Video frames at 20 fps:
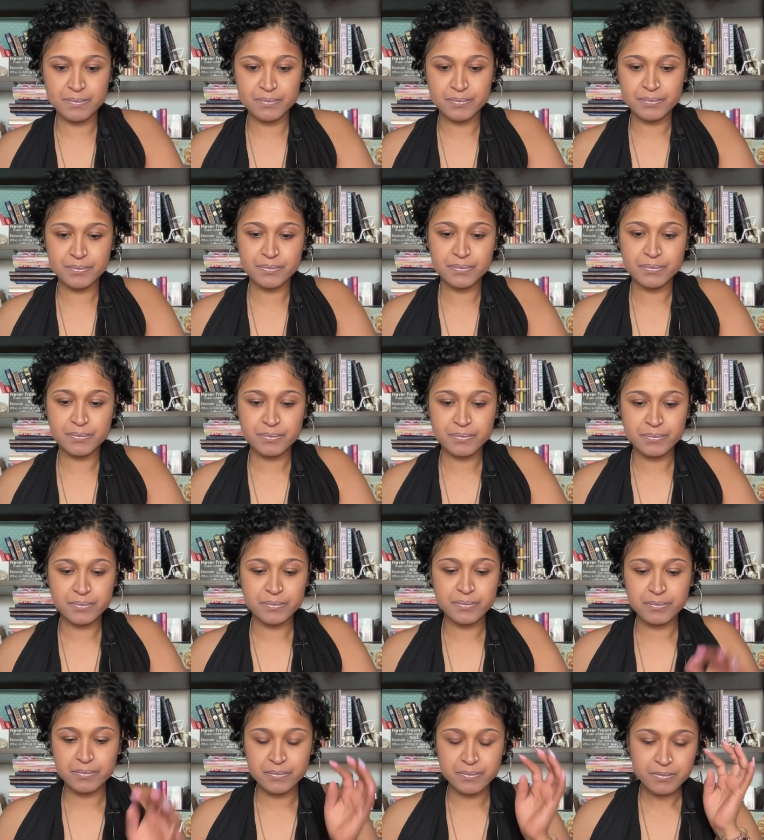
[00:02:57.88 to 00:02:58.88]

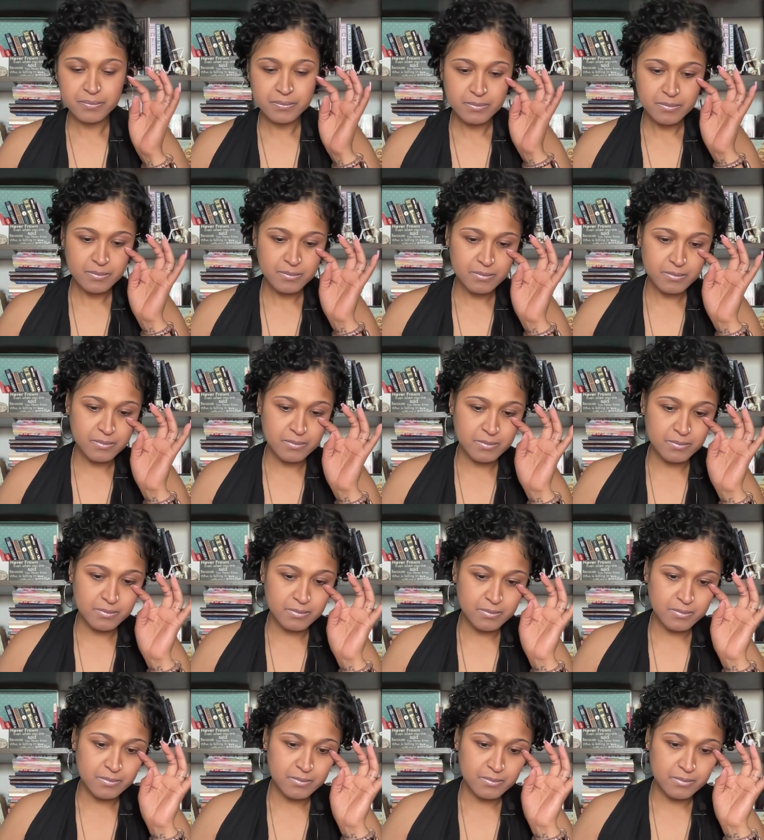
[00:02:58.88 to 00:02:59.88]

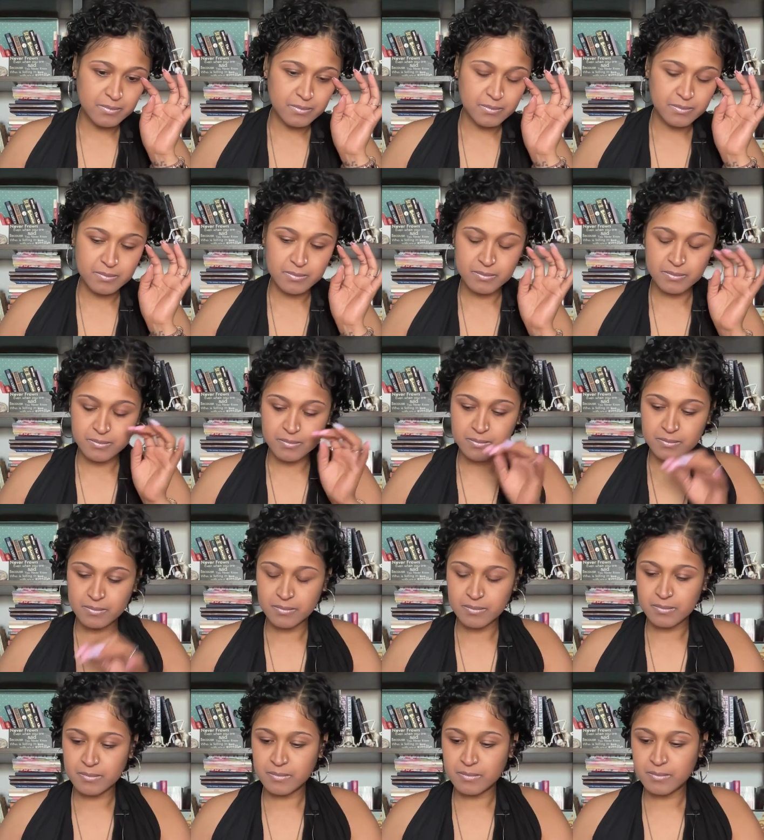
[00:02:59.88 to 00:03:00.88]

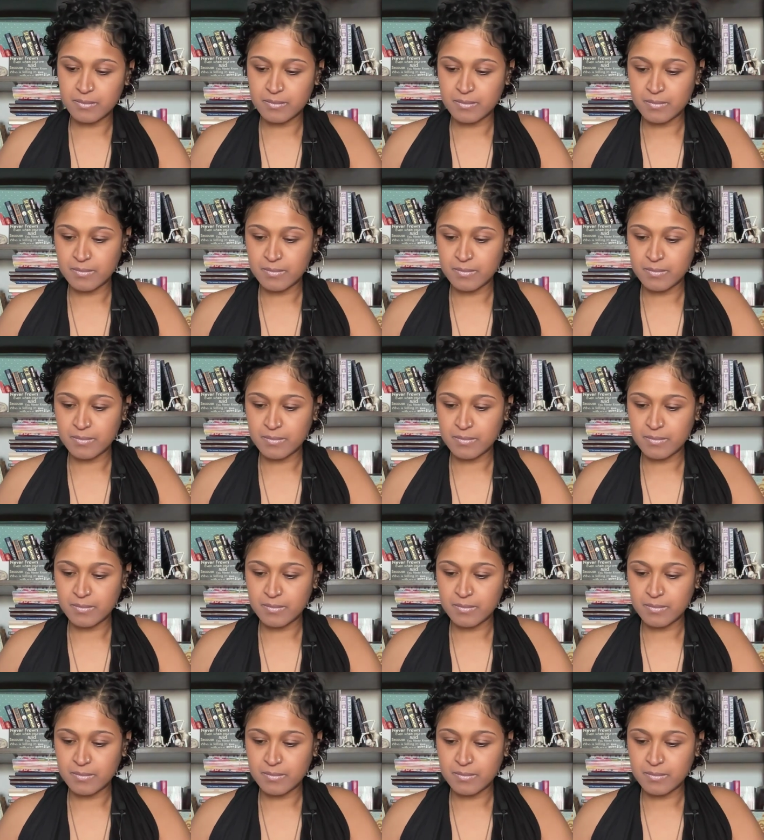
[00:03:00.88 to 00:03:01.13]
[no speech]